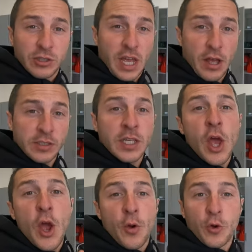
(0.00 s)
sister's house,
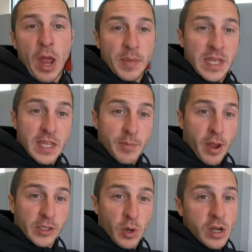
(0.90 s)
grabbing the
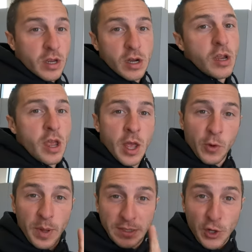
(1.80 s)
e-bikes right here,
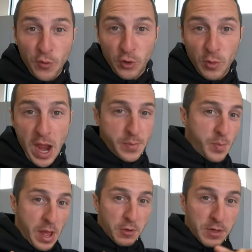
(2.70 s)
and we're about to go for a ride
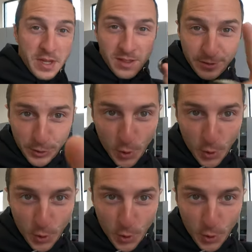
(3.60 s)
up a mountain. Let's